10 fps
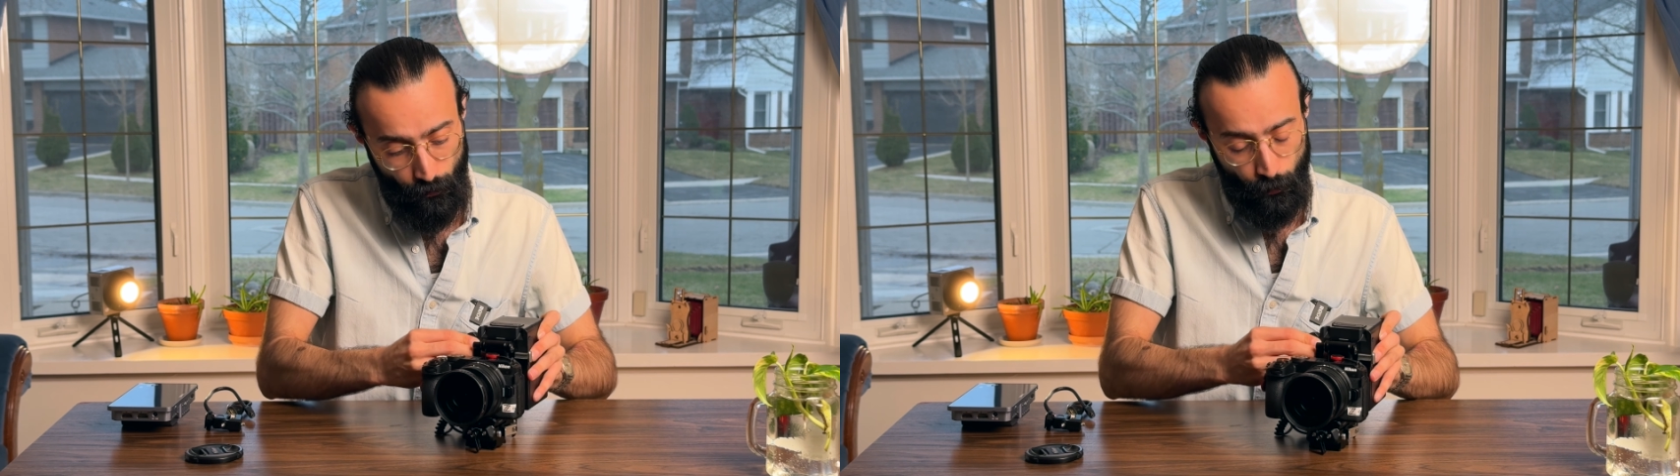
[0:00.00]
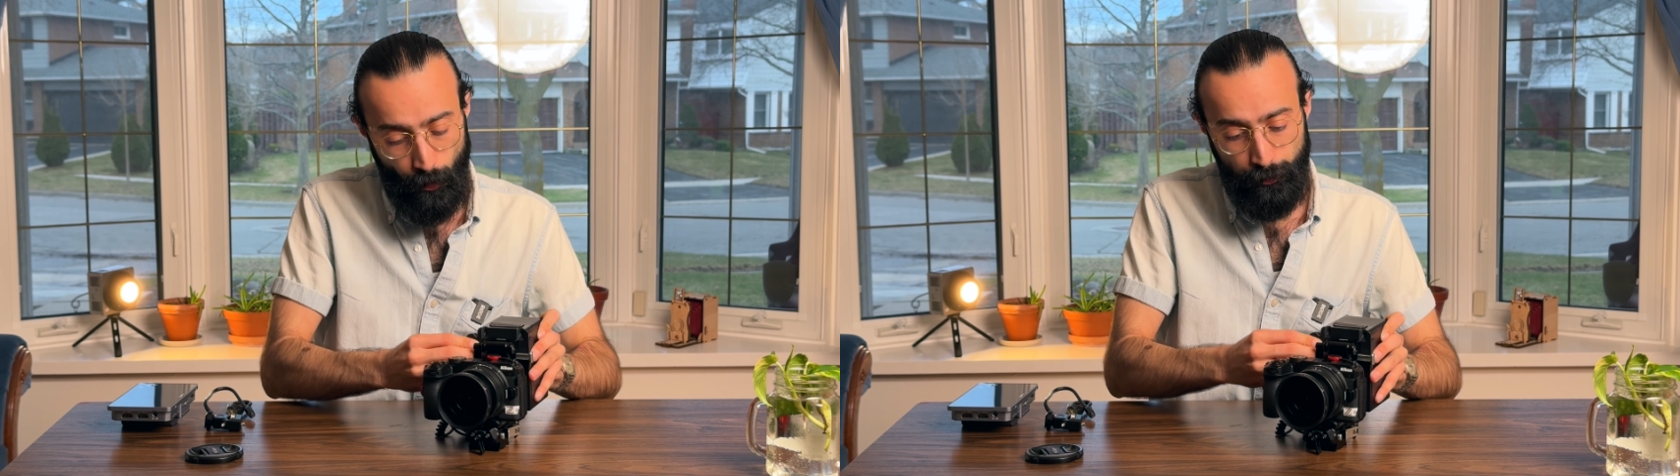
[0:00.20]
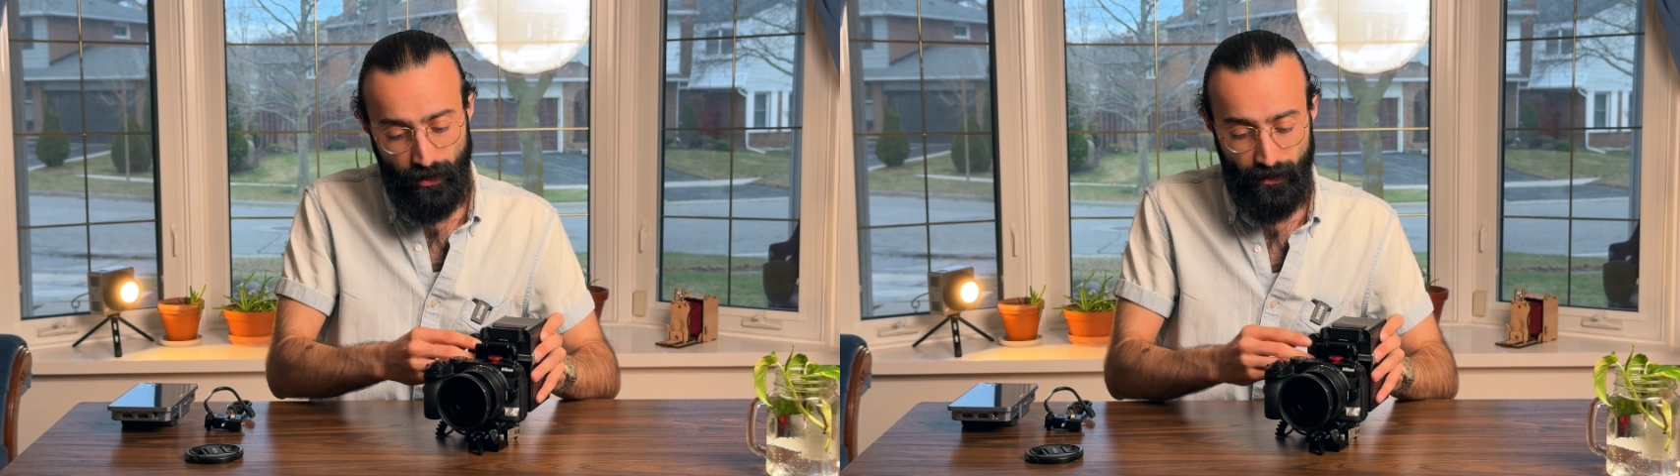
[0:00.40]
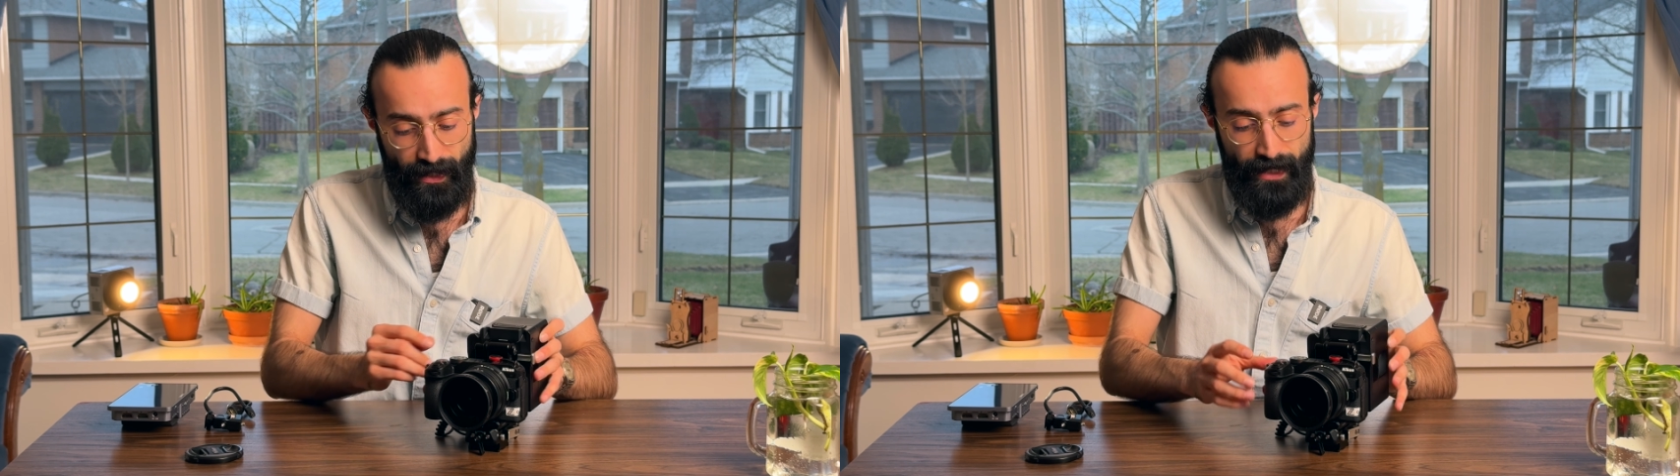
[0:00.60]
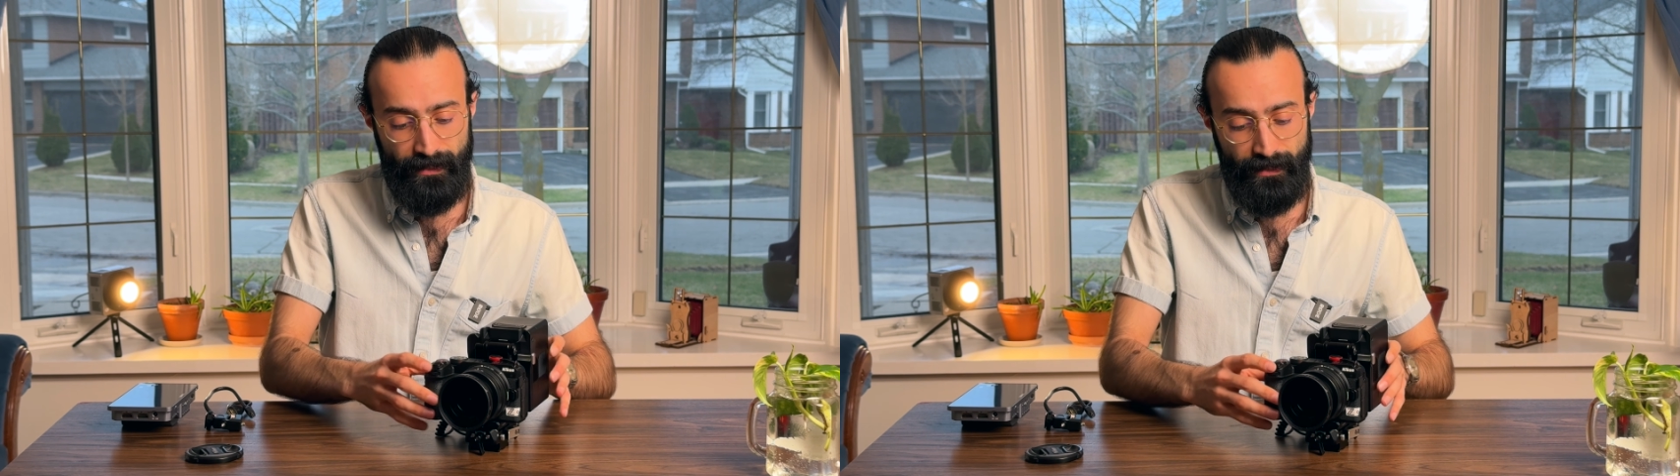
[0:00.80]
we'll plug
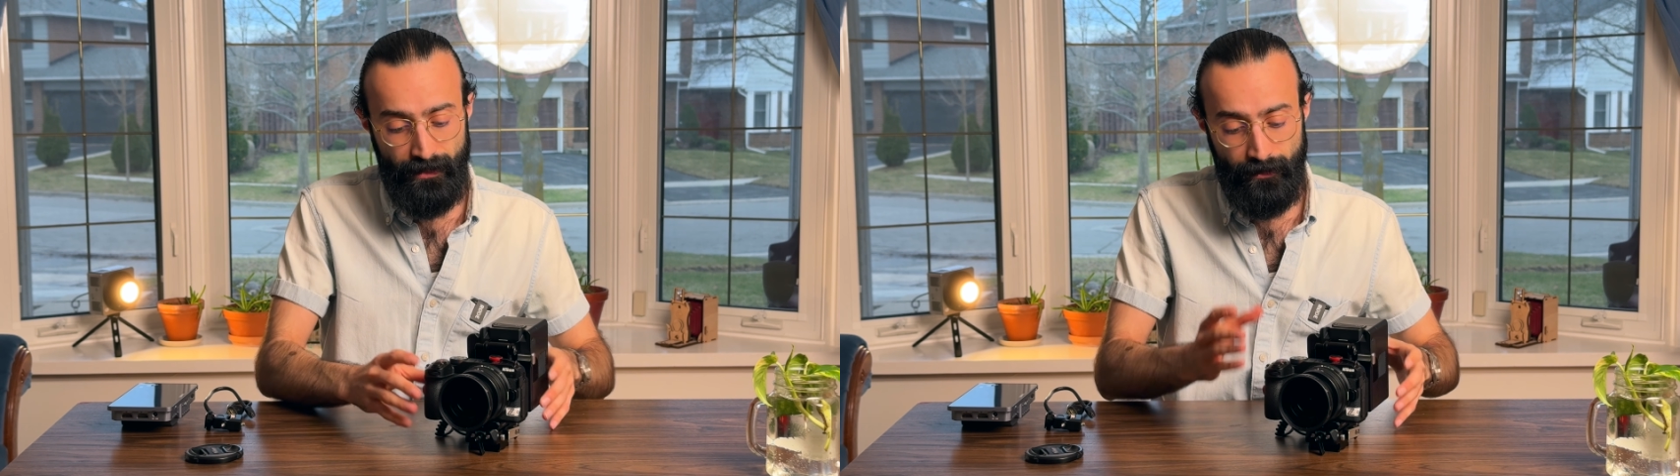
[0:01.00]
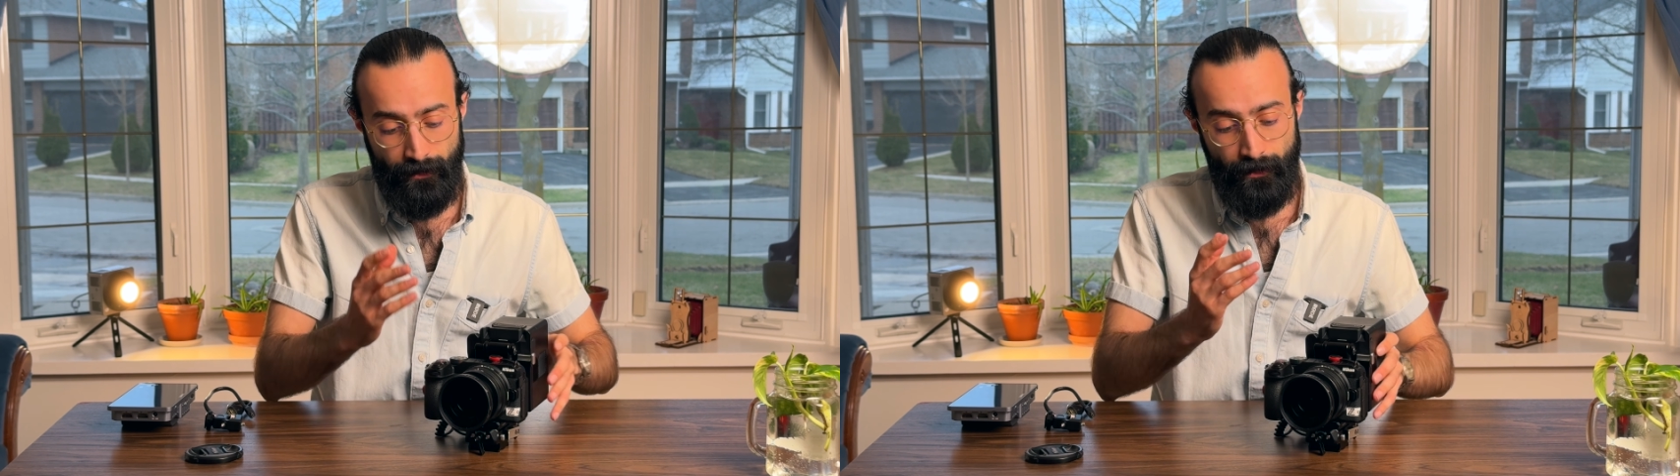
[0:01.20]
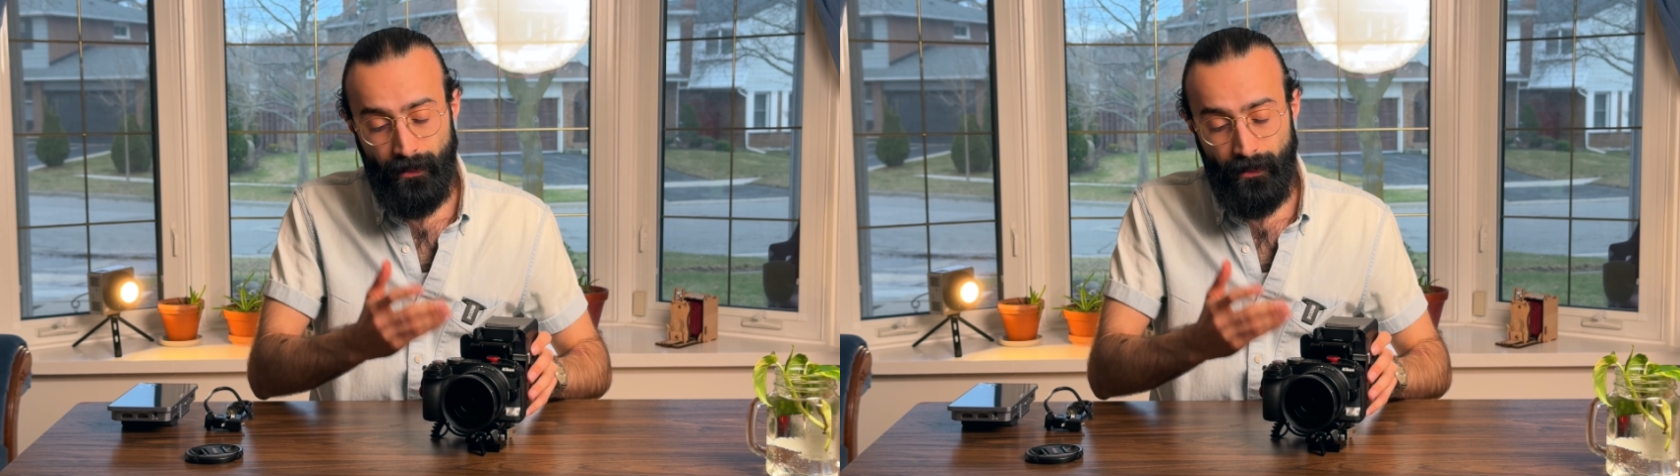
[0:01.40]
that in,